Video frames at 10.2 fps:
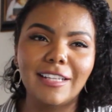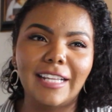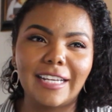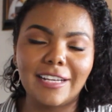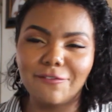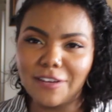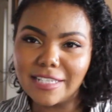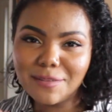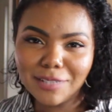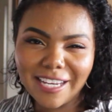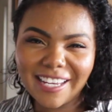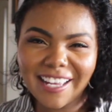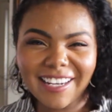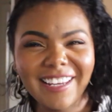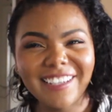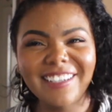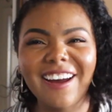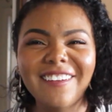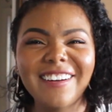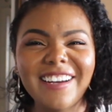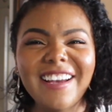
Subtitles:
like a fuzzy blanket, you know?